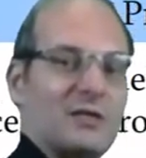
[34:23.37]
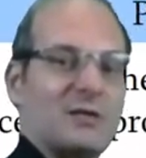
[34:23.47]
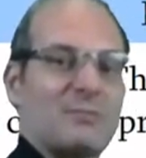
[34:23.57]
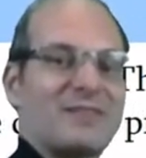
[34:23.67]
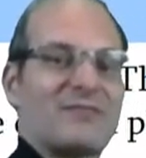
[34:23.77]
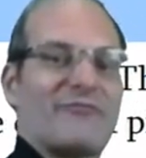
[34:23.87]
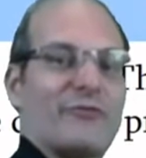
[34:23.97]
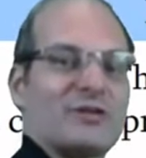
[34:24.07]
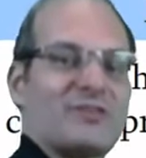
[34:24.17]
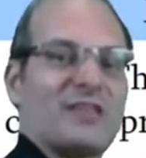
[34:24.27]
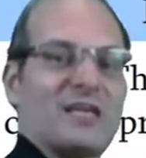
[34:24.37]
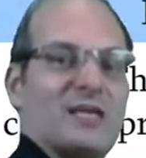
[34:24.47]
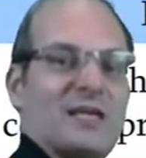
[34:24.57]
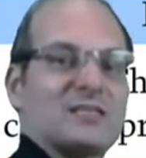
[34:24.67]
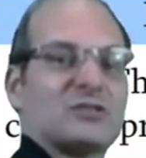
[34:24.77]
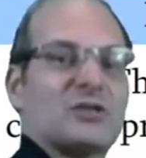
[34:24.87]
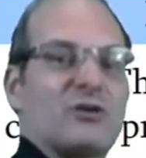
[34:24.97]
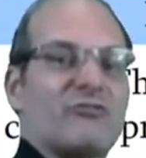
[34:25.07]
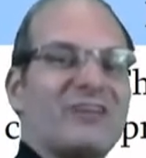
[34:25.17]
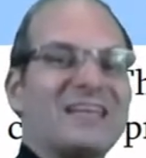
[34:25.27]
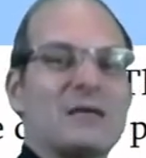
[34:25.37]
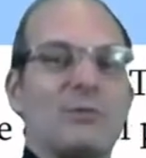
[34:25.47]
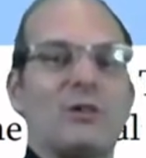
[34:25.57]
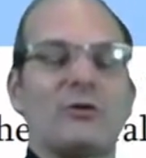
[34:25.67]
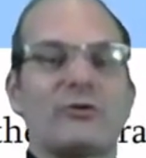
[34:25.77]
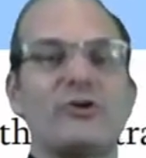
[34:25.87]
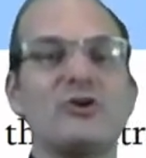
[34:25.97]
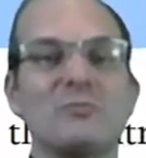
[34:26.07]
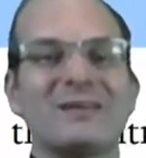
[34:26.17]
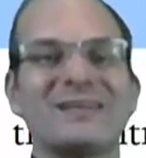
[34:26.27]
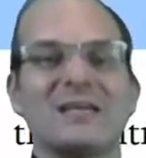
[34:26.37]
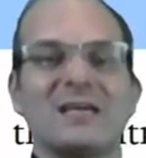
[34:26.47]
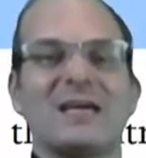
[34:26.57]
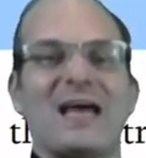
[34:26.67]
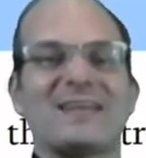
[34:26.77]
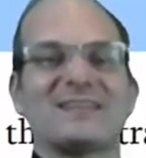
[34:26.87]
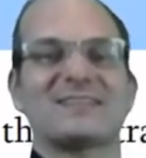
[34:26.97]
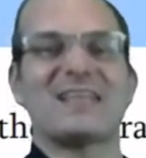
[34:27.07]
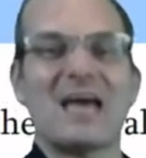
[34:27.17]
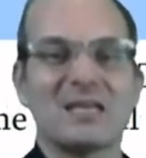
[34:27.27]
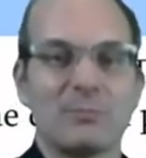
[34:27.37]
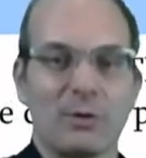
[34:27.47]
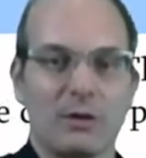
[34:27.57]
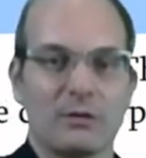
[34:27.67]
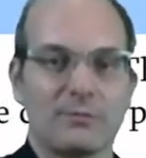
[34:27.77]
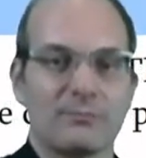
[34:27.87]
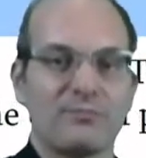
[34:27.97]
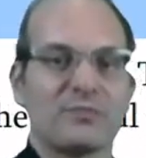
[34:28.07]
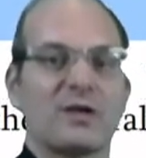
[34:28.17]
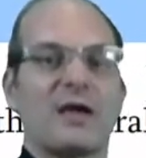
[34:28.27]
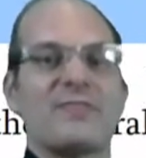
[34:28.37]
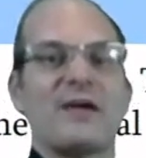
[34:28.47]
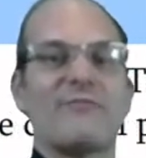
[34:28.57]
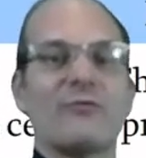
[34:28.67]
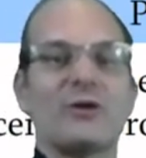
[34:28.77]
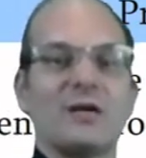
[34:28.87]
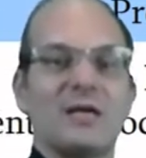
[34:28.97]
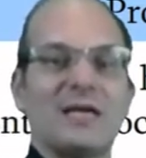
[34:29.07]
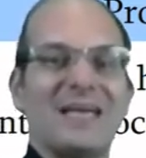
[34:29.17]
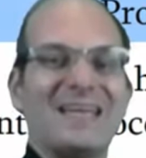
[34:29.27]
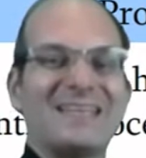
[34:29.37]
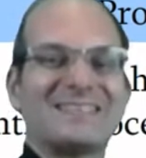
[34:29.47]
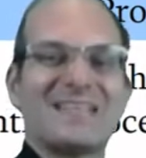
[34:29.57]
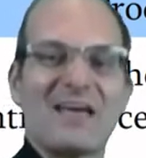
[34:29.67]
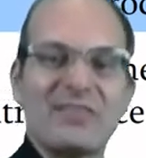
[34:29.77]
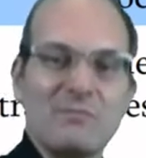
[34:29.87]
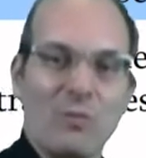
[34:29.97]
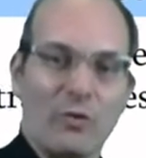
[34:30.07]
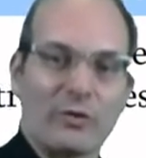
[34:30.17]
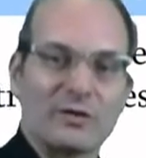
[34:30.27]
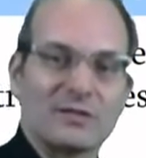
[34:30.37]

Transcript: but the first thing is readable or human understandable, and therefore it is nothing more.